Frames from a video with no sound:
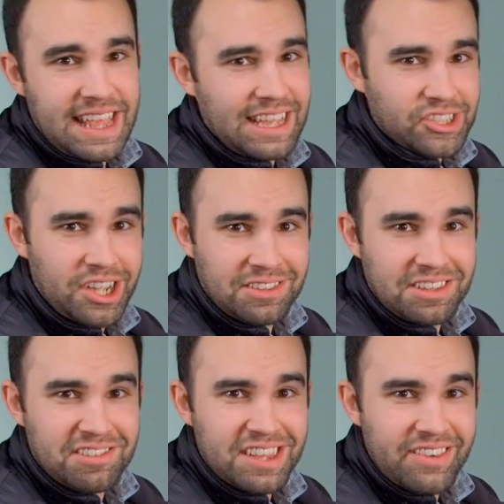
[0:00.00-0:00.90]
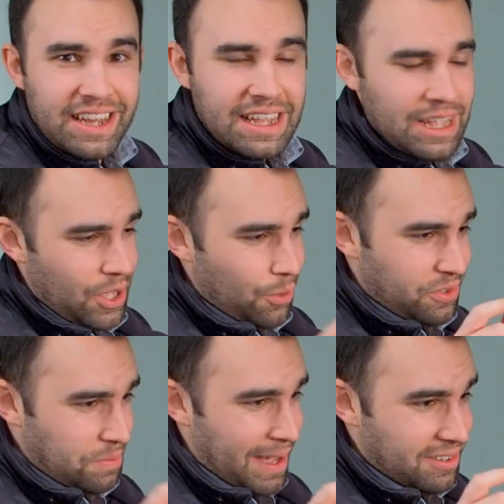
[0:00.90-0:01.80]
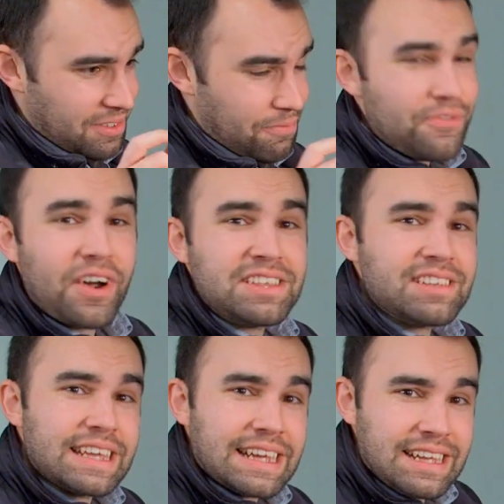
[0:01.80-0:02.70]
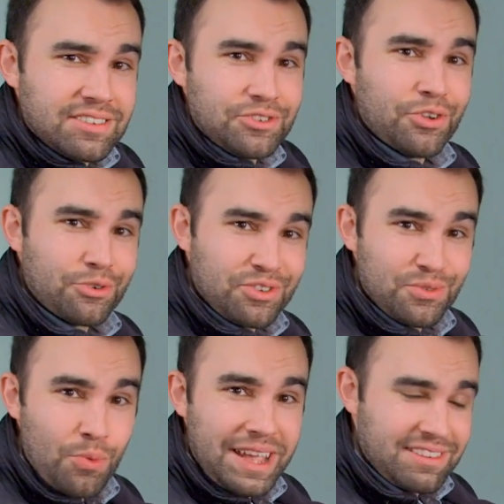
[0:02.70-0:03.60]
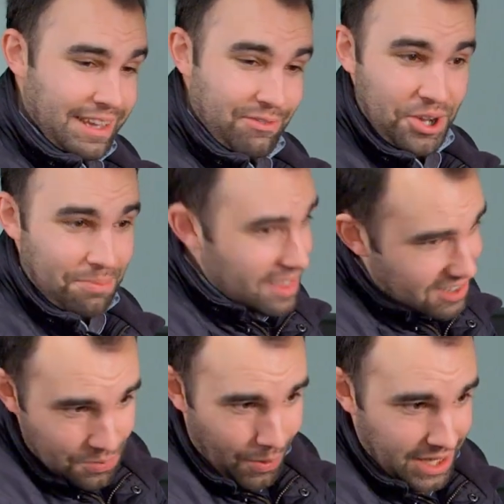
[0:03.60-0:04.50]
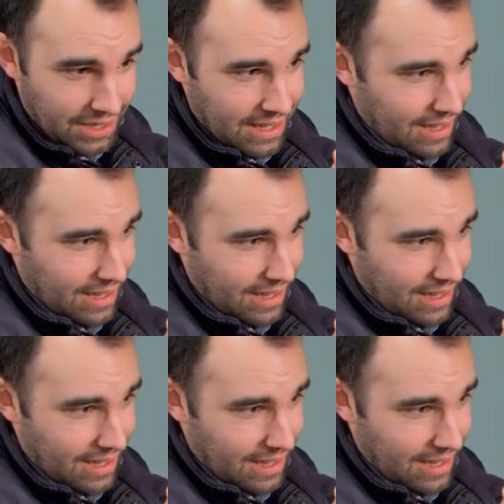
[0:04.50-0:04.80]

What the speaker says: Qashqai's interior was about as inviting as a doctor's waiting room. This one,